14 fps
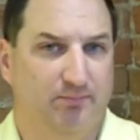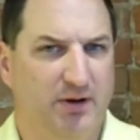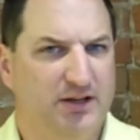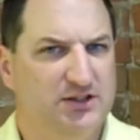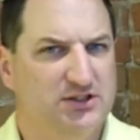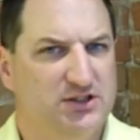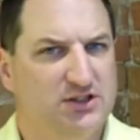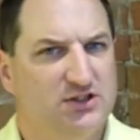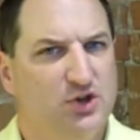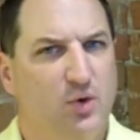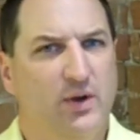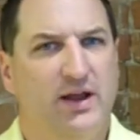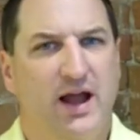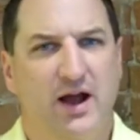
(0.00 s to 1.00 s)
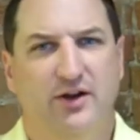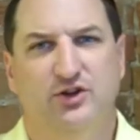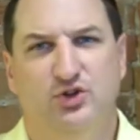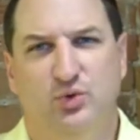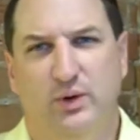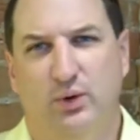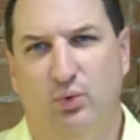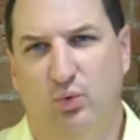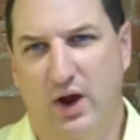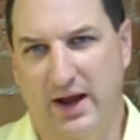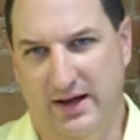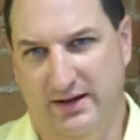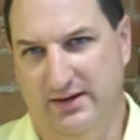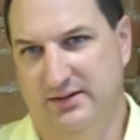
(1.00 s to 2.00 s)
But it's just knowing how to do it
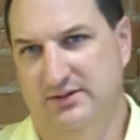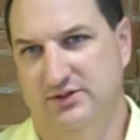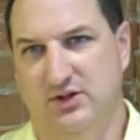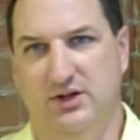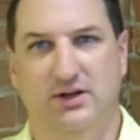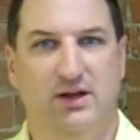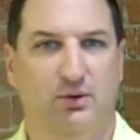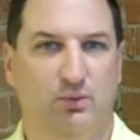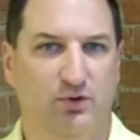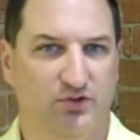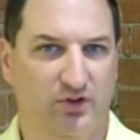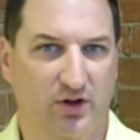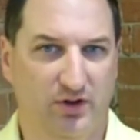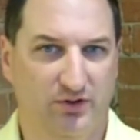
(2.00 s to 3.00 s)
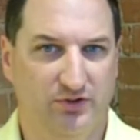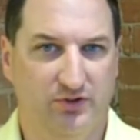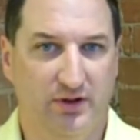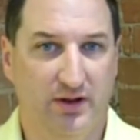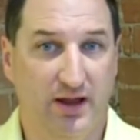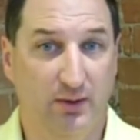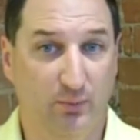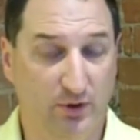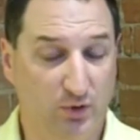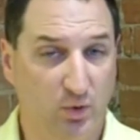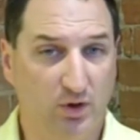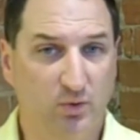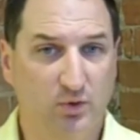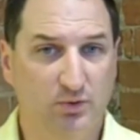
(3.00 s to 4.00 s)
right so you get results. And when you
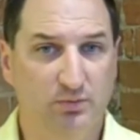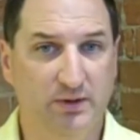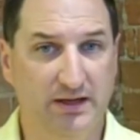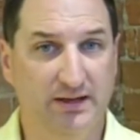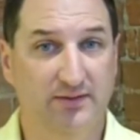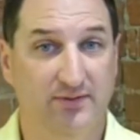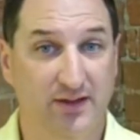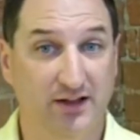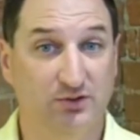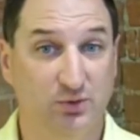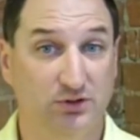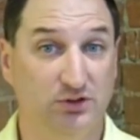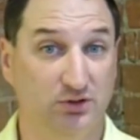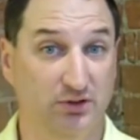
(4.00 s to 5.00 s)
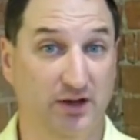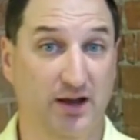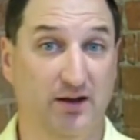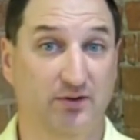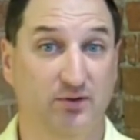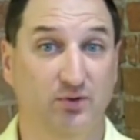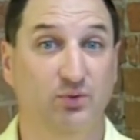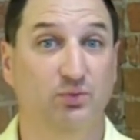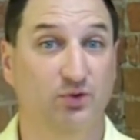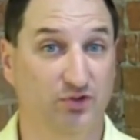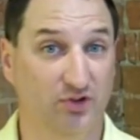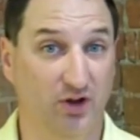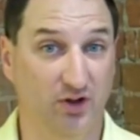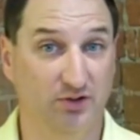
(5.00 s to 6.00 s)
work with me, that's what you'll get,
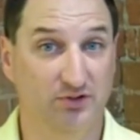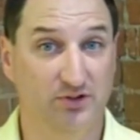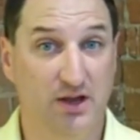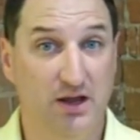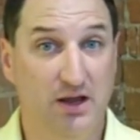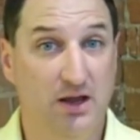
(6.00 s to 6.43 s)
results.